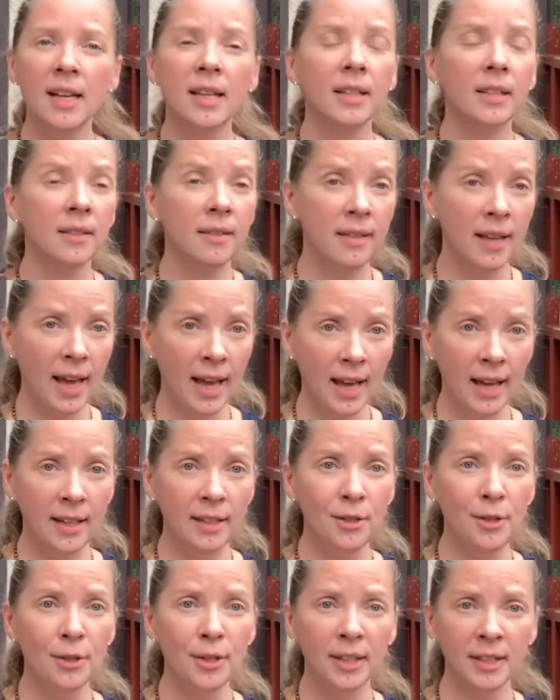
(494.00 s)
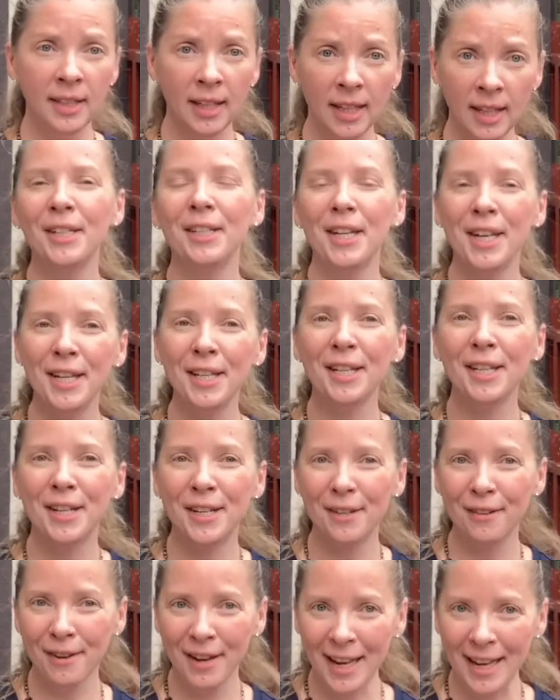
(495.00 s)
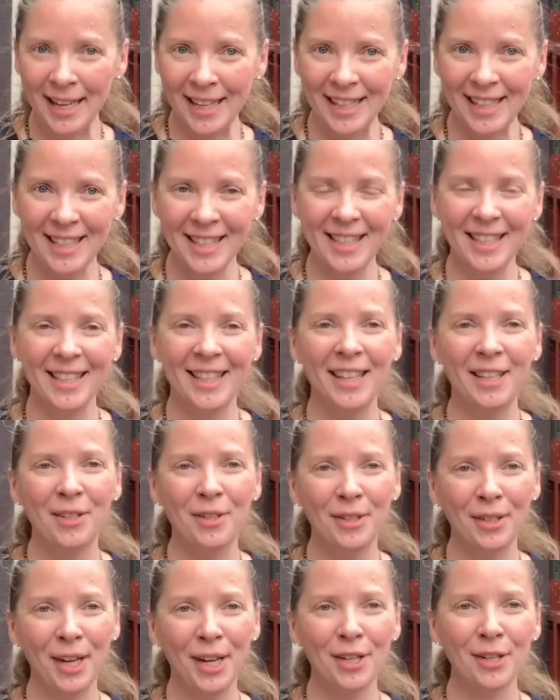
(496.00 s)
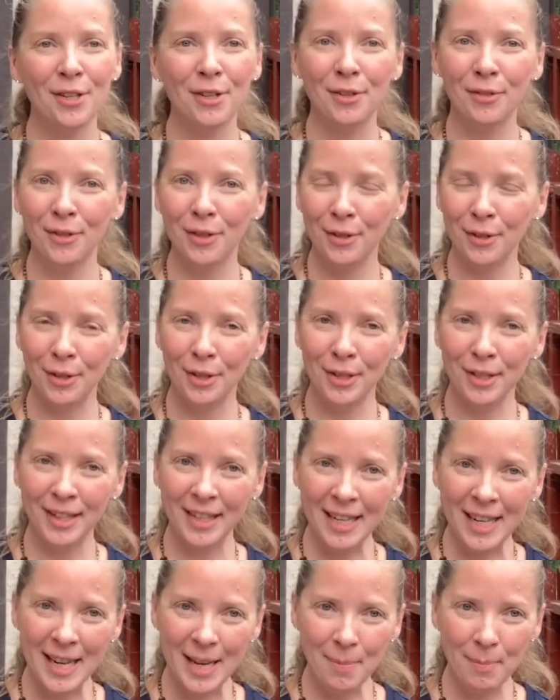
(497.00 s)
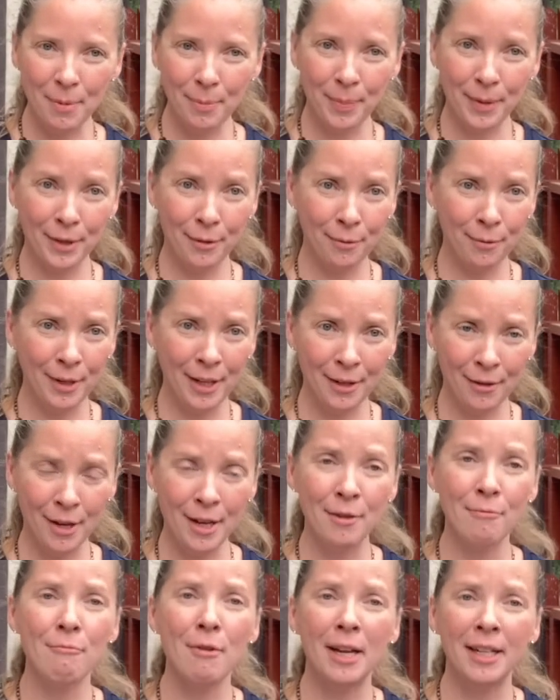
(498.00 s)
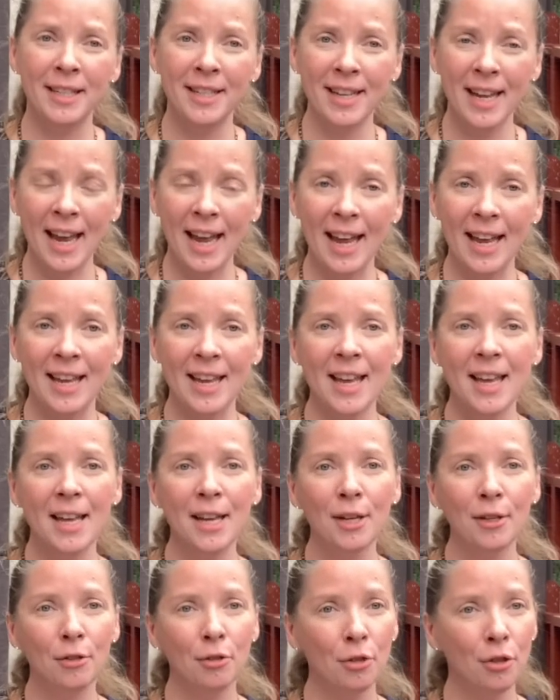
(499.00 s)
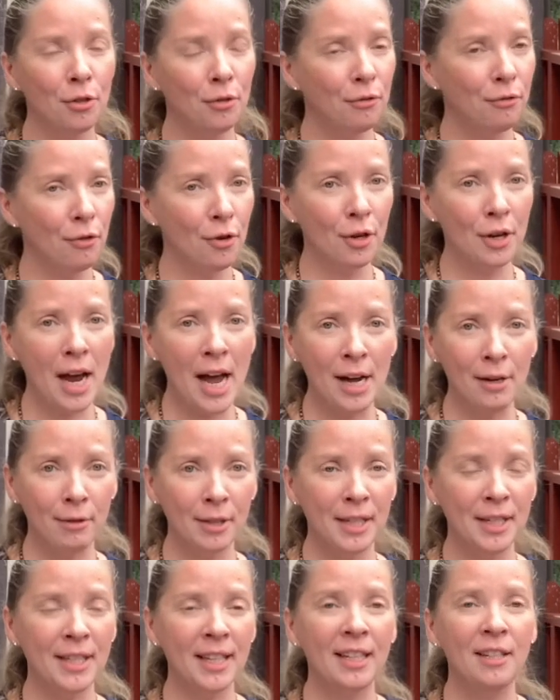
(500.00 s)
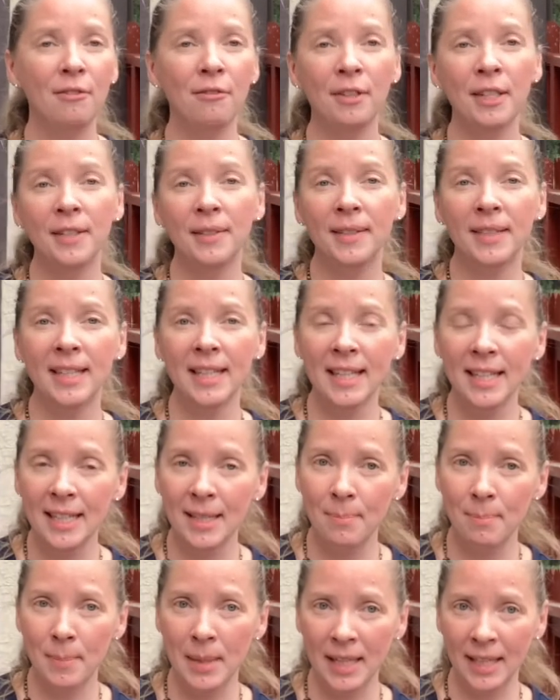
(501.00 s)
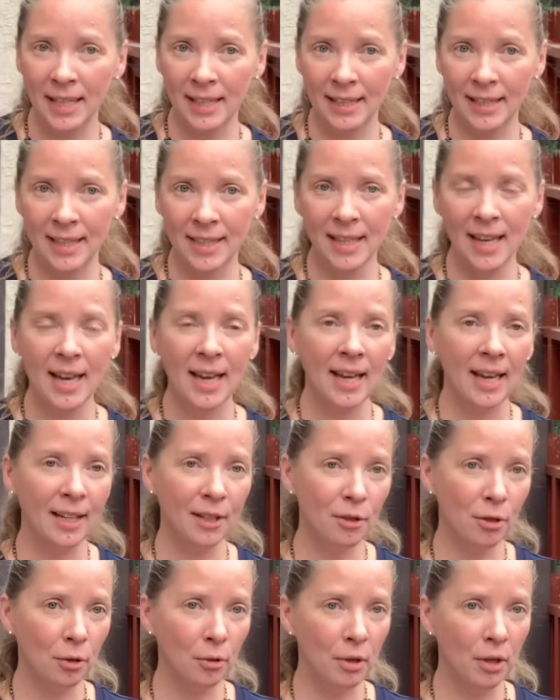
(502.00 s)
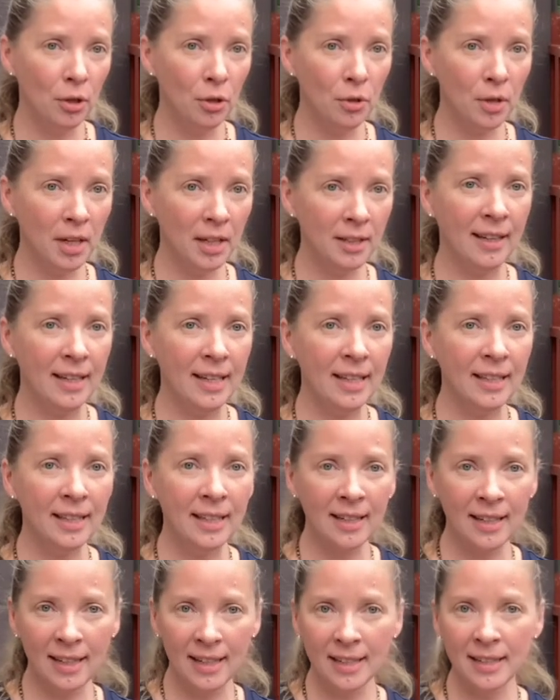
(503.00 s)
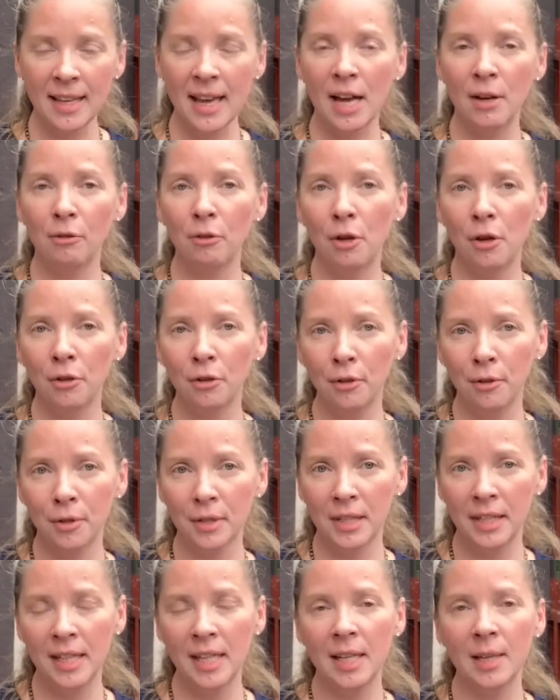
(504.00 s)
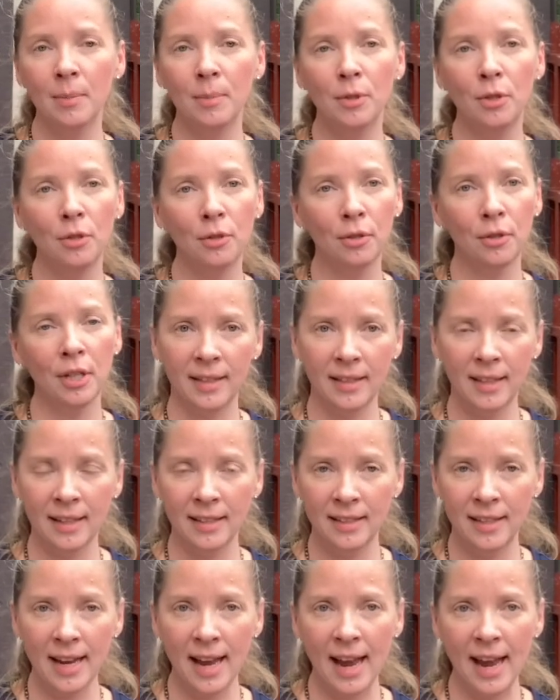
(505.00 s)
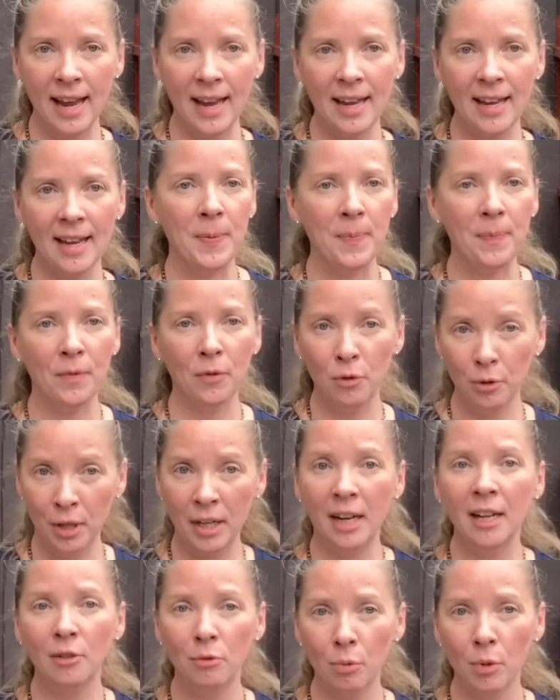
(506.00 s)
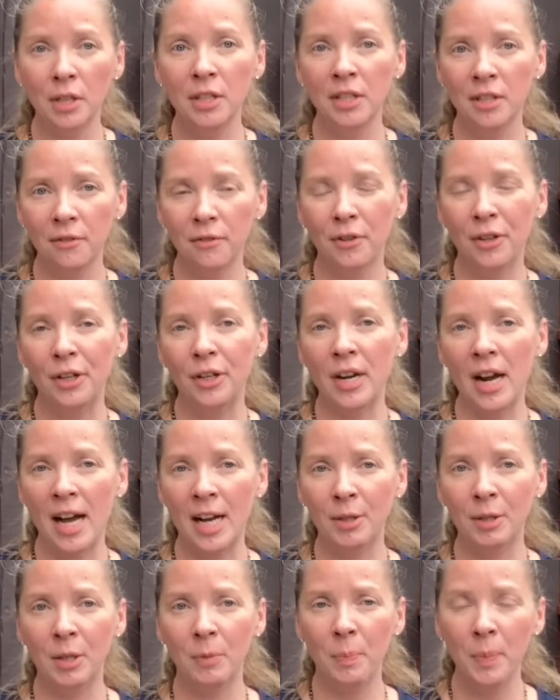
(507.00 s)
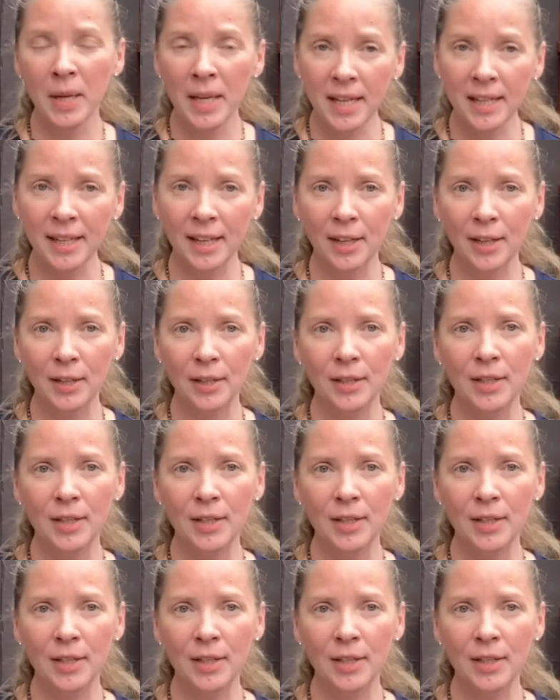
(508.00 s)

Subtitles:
then you can increase the duration of your sleep in one day to 4 hours and 15 minutes. And so you can increase how long you sleep during a day, during a 24-hour period,